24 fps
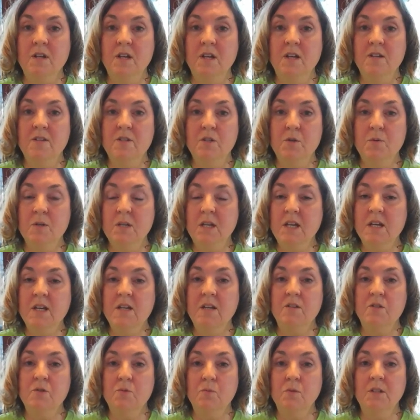So again,
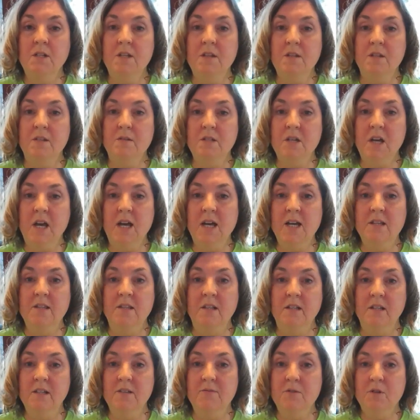it's really the tide
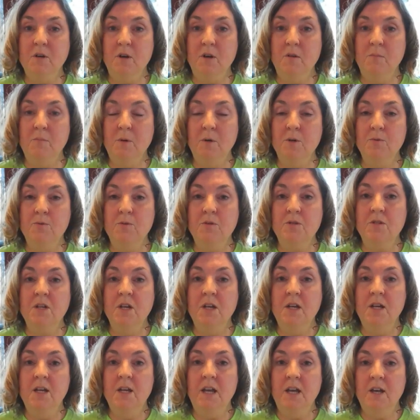that lifts all boats.
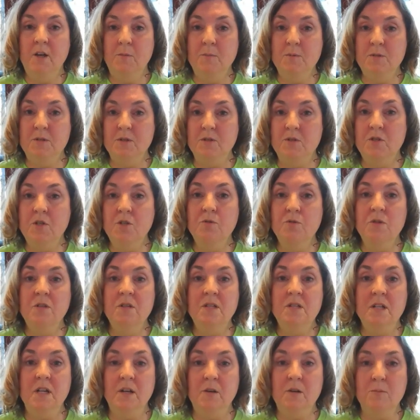It helps the students,
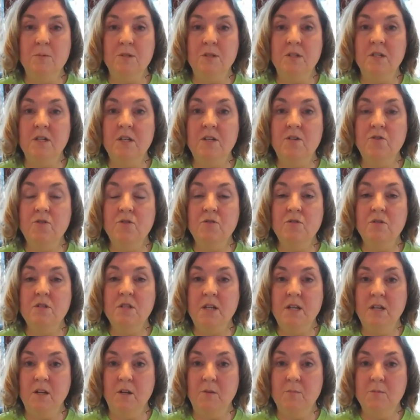it helps the teachers,
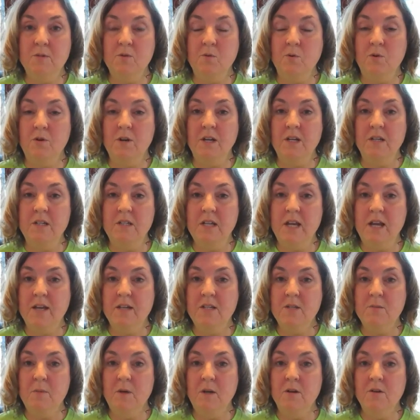it helps Oregon
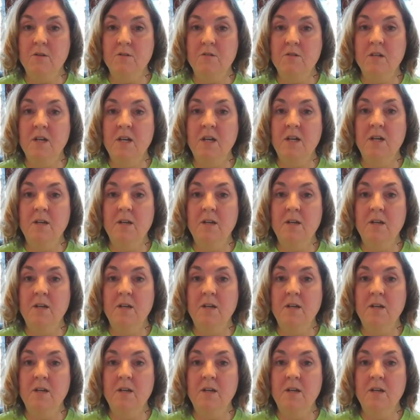taxpayers.